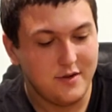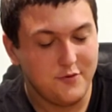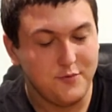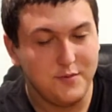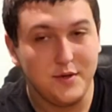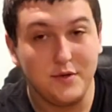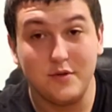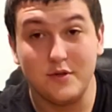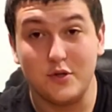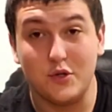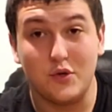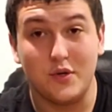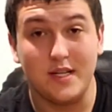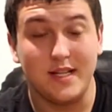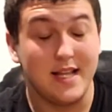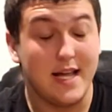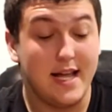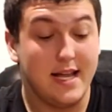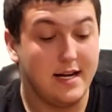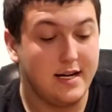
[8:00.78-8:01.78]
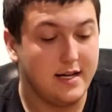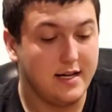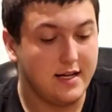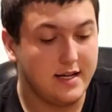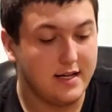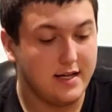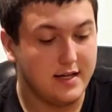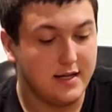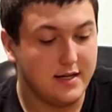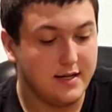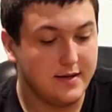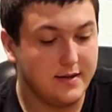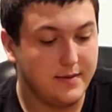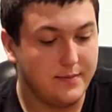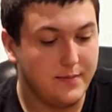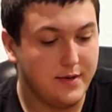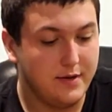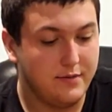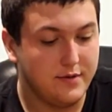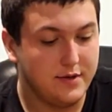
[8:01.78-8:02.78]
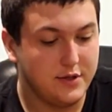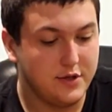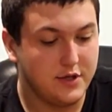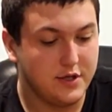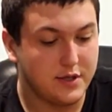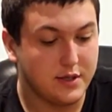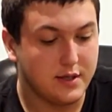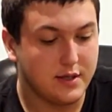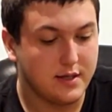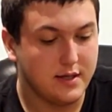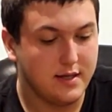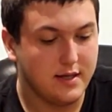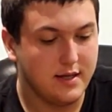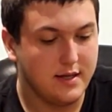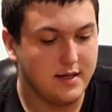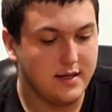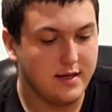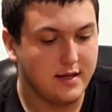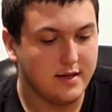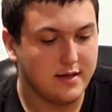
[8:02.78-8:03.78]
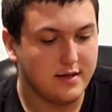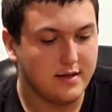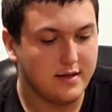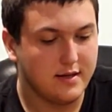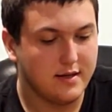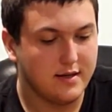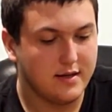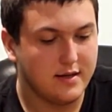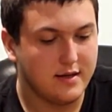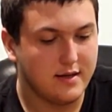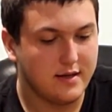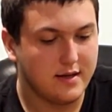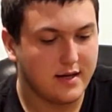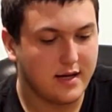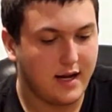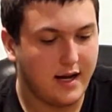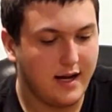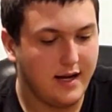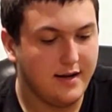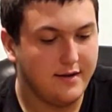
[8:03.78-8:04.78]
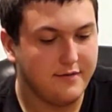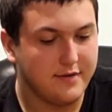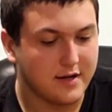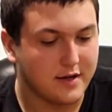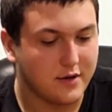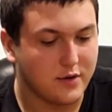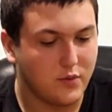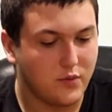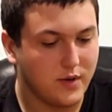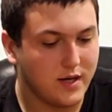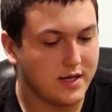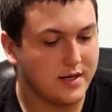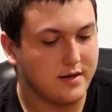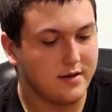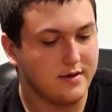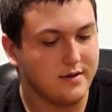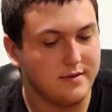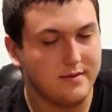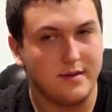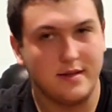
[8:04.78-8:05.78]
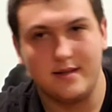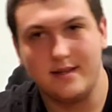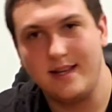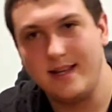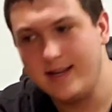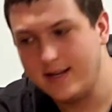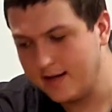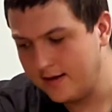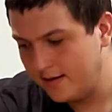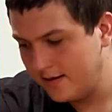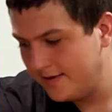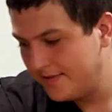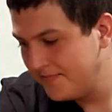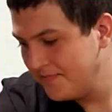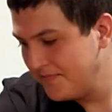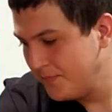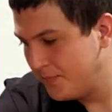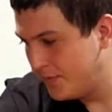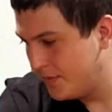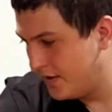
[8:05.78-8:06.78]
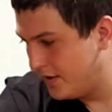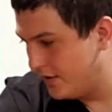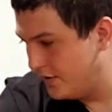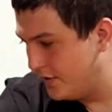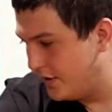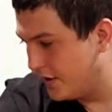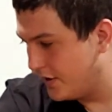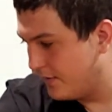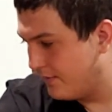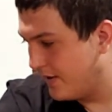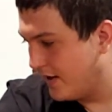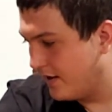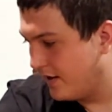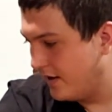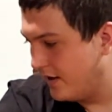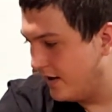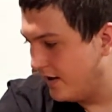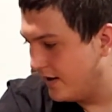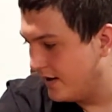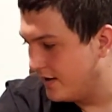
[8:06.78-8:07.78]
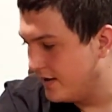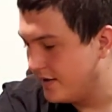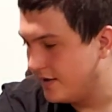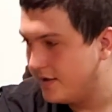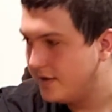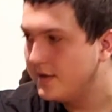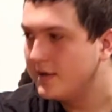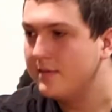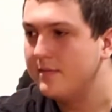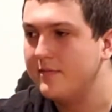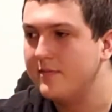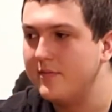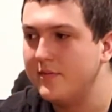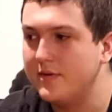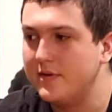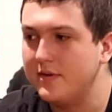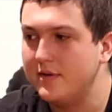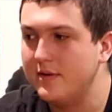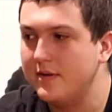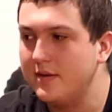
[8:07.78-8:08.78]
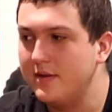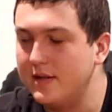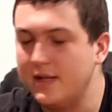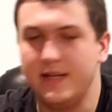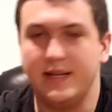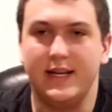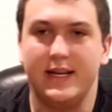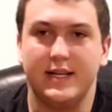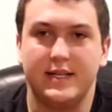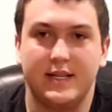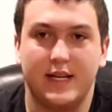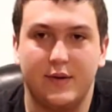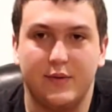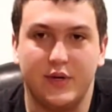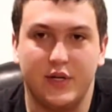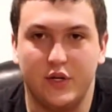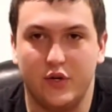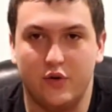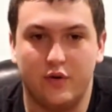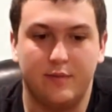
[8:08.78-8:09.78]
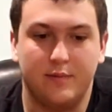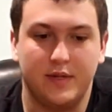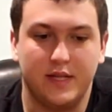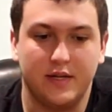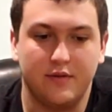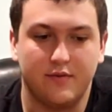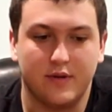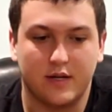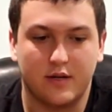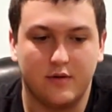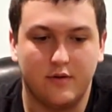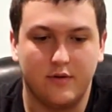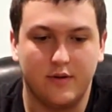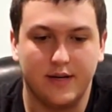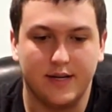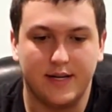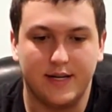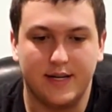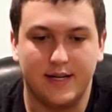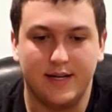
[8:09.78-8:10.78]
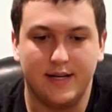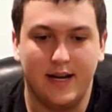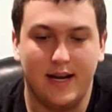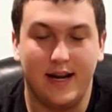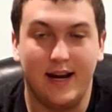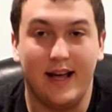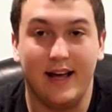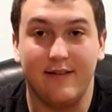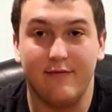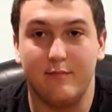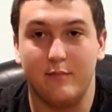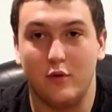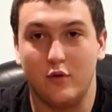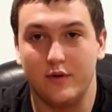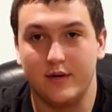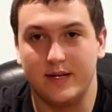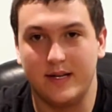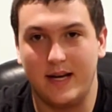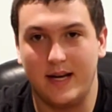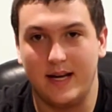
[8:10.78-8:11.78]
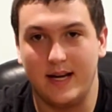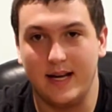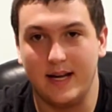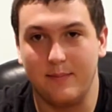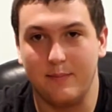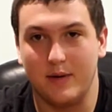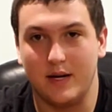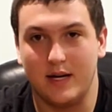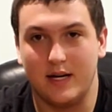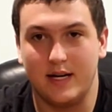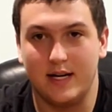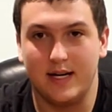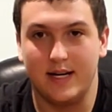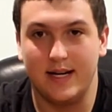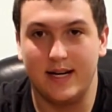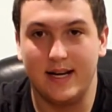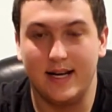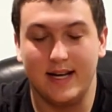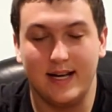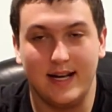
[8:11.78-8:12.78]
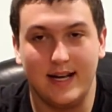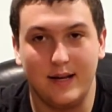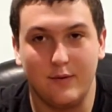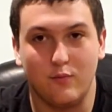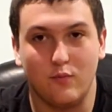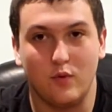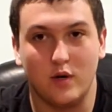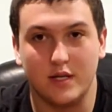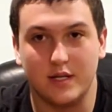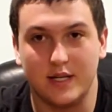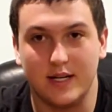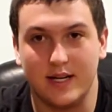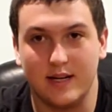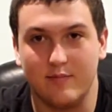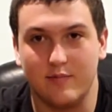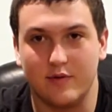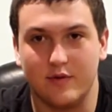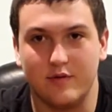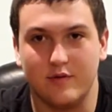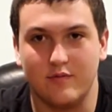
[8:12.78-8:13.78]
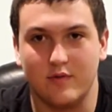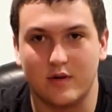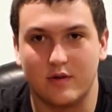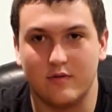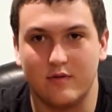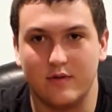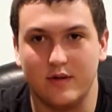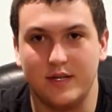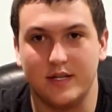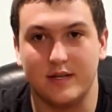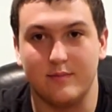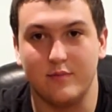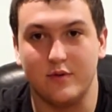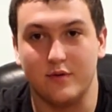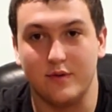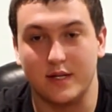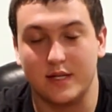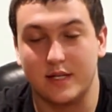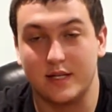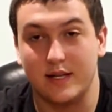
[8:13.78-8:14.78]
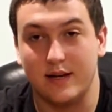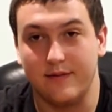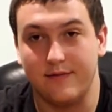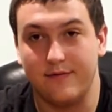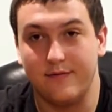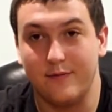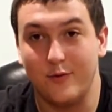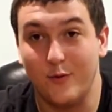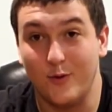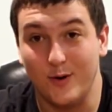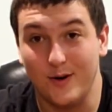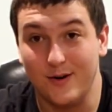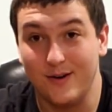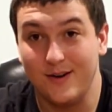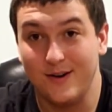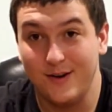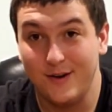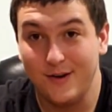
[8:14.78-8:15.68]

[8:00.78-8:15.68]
hope you enjoyed that. It was just kind of a quicker thing, just because the days I would normally record on and have more time on, I wasn't able to record because I'm doing stuff for